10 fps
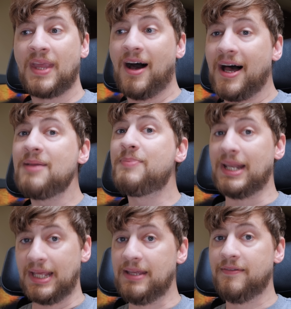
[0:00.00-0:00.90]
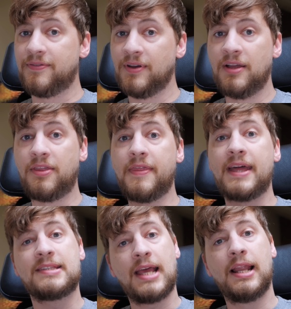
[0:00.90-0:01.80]
I believe that they're
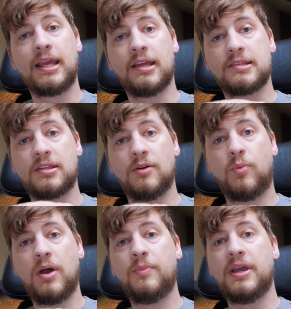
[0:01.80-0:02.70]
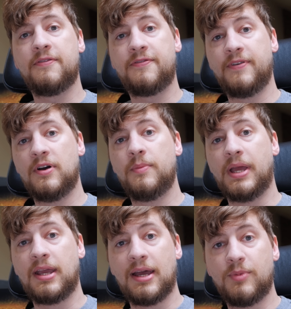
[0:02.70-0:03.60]
telling us that when we're
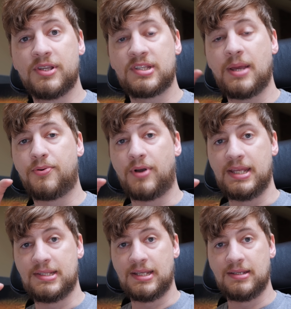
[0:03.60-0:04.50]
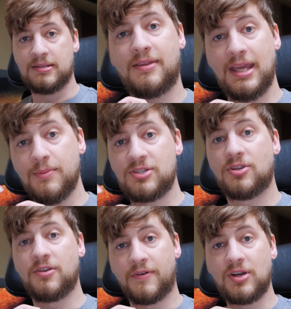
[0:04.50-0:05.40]
filming and we're separated, the image
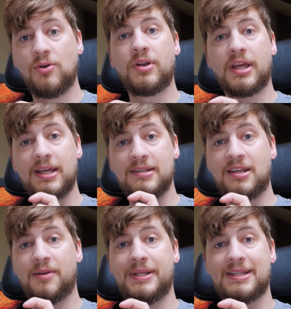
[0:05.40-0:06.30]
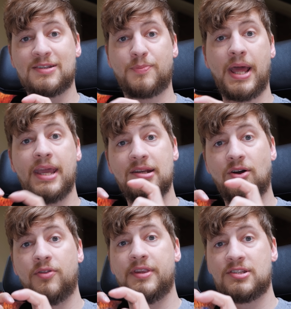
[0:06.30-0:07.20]
that you're recording is going to be displayed
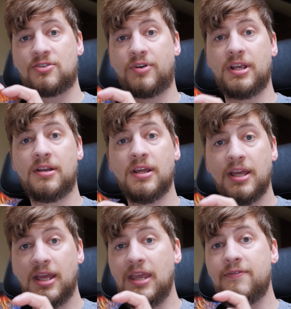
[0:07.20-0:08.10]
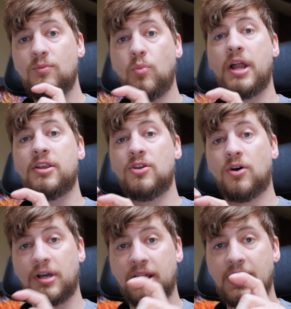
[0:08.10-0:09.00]
on this screen even when you're
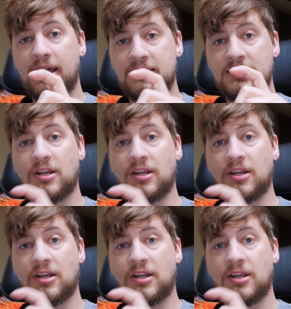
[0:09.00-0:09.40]
not connected